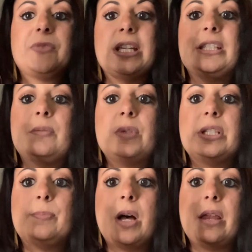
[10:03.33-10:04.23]
I
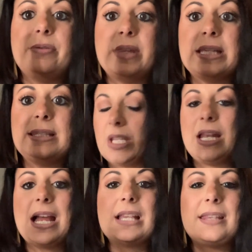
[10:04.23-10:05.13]
stumbled upon this. It
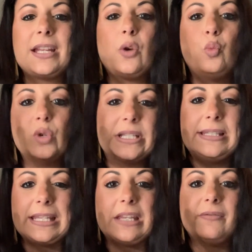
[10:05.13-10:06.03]
has like a
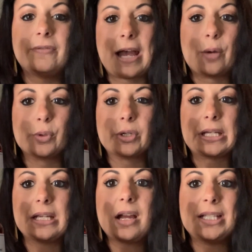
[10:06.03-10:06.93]
woodsy,
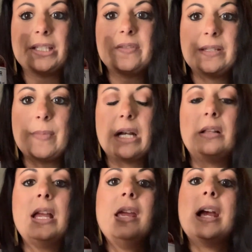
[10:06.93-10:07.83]
flowery kind of
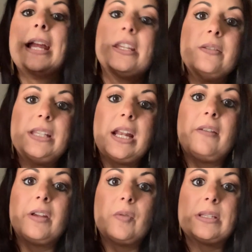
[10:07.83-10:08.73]
smell. I use it
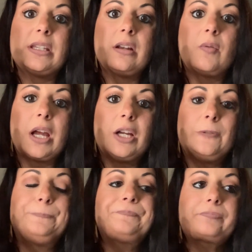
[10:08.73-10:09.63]
every once in a
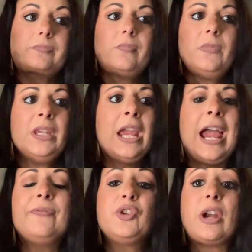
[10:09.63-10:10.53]
while.
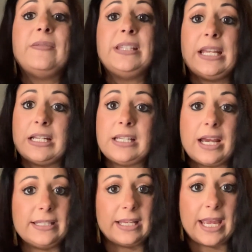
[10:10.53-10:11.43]
After I've
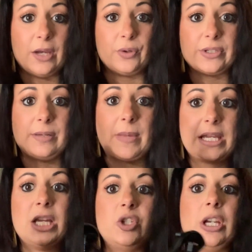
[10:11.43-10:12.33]
sanitized the counters in my
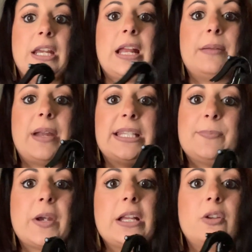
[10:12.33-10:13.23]
kitchen, I might
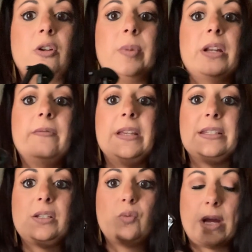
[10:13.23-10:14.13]
spray a little bit of this
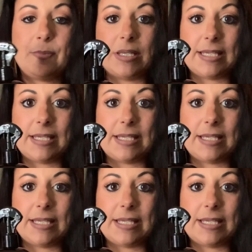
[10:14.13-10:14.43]
to wipe it